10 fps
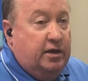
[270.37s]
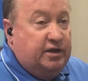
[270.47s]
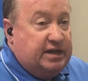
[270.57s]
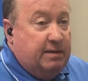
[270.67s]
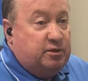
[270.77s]

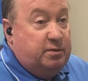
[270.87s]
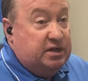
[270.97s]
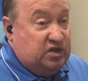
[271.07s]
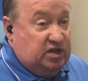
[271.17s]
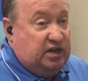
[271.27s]
This happens to be
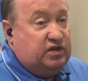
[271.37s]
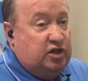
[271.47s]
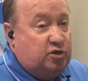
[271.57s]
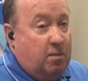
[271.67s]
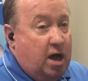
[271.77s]
a
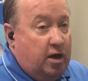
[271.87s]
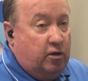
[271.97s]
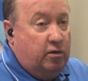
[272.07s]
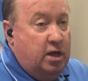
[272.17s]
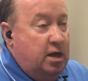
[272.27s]
6-inch
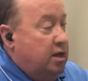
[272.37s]
model.